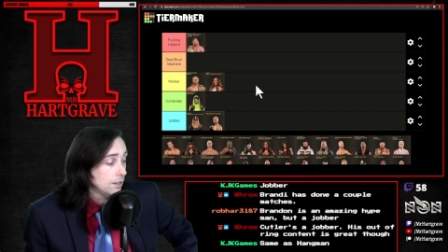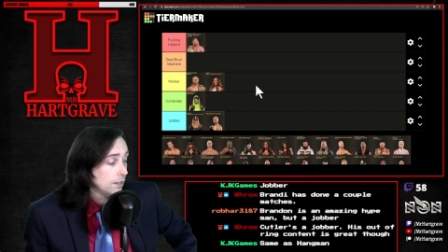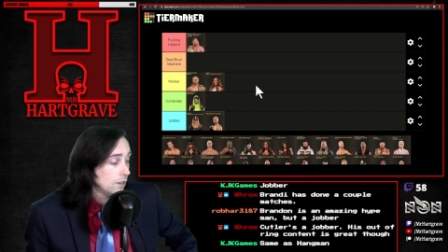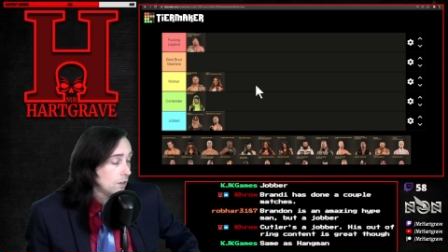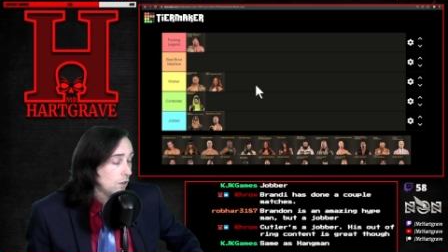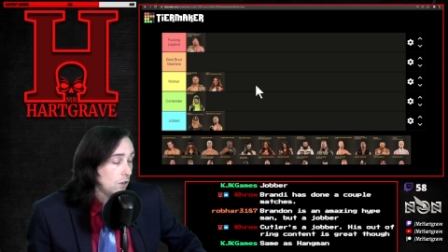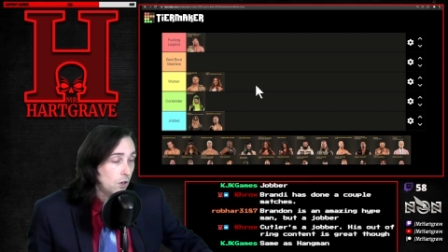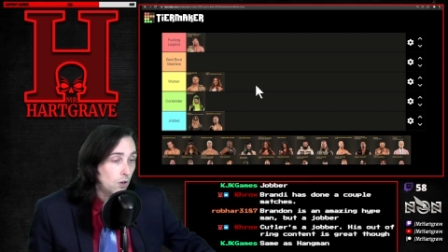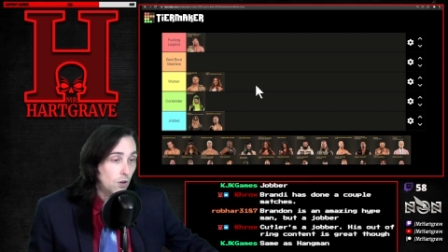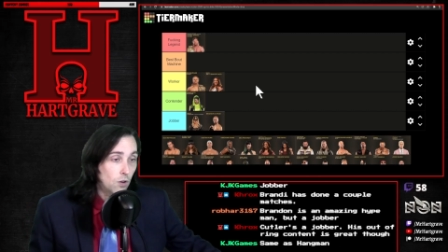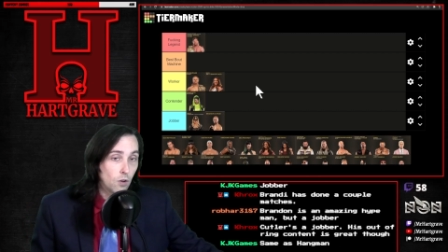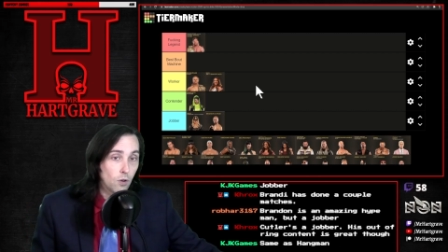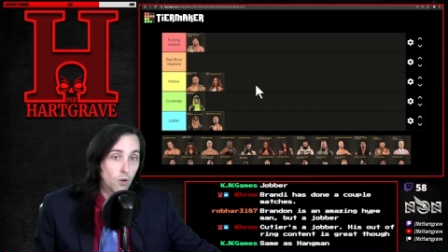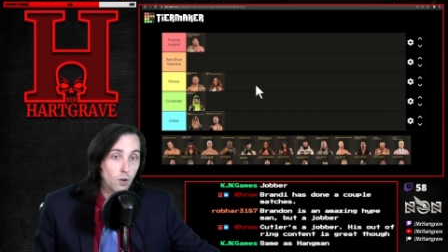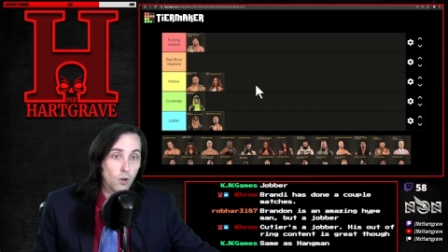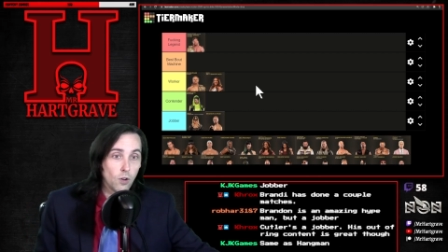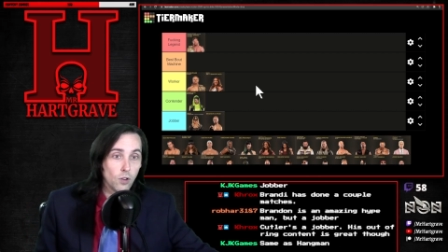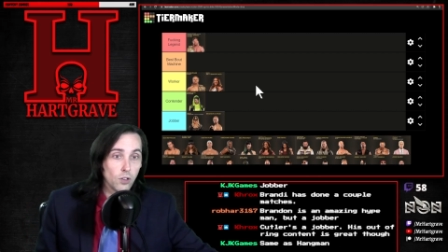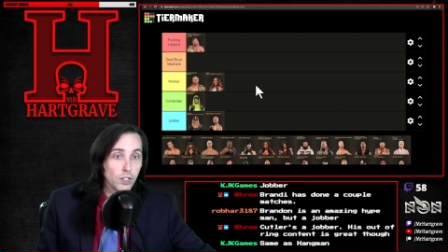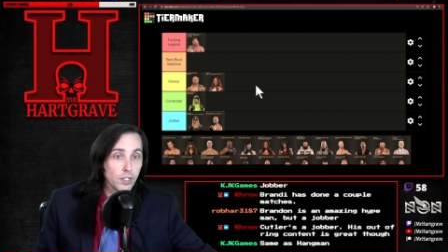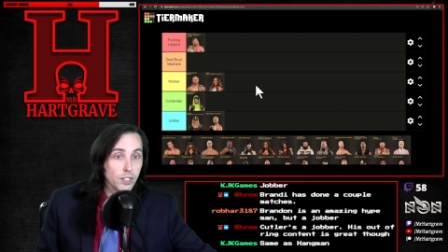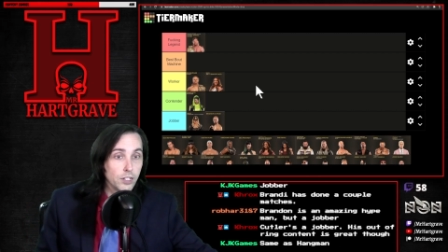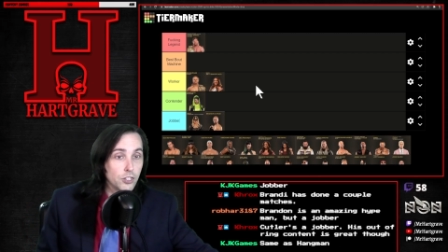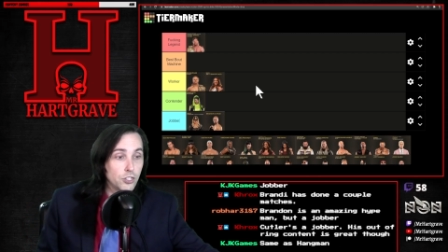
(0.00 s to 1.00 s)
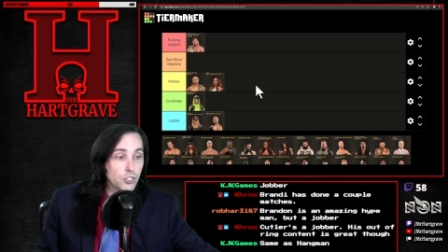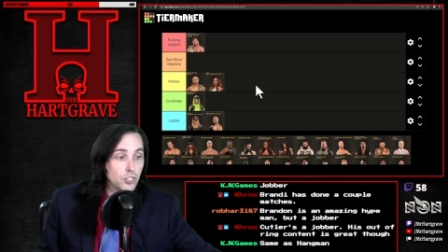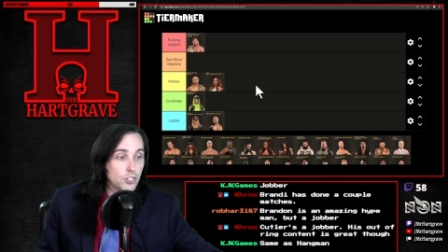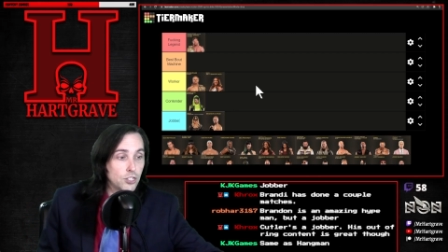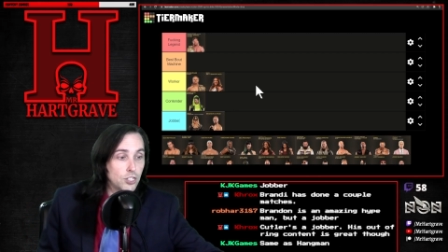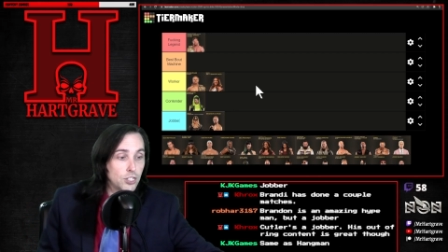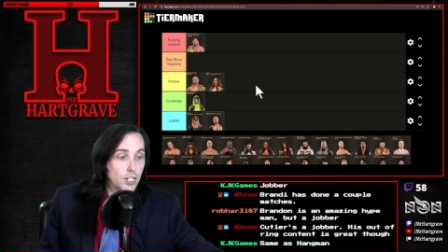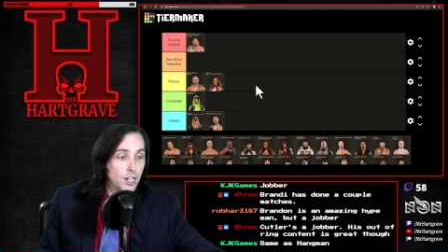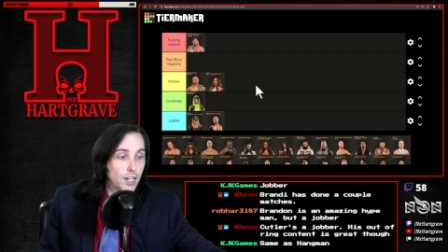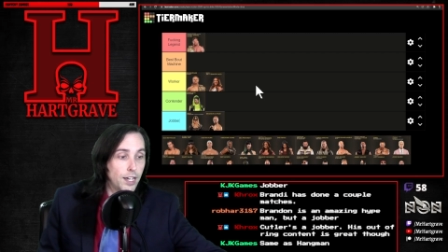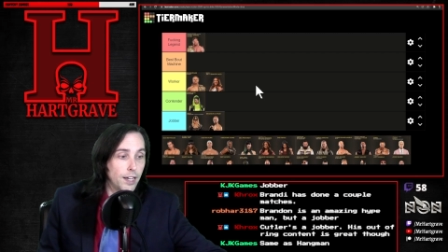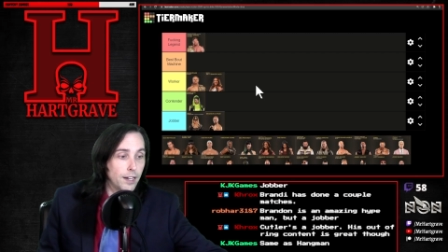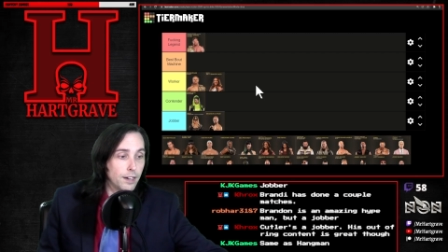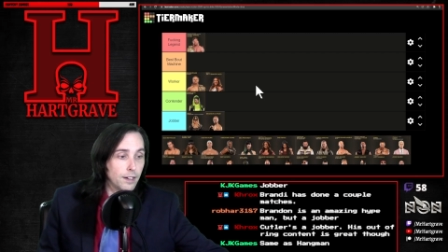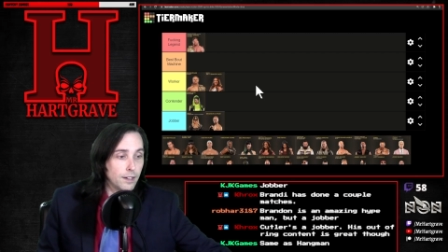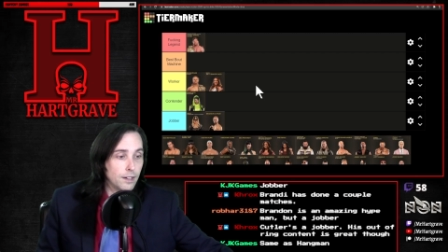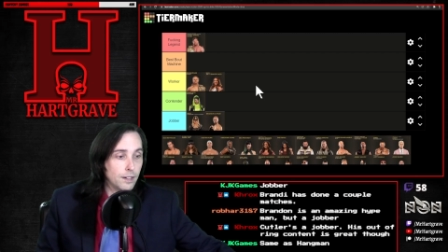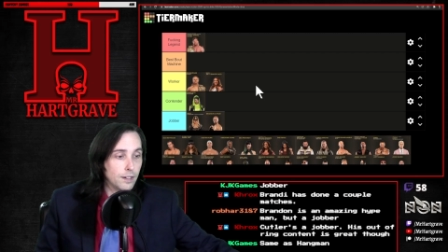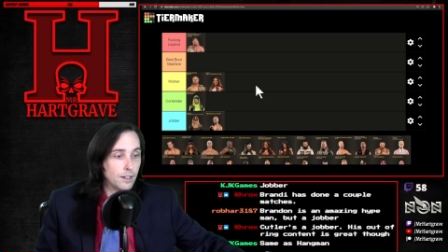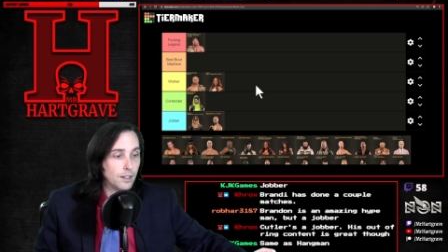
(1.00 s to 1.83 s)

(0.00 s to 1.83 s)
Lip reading: Holy shit.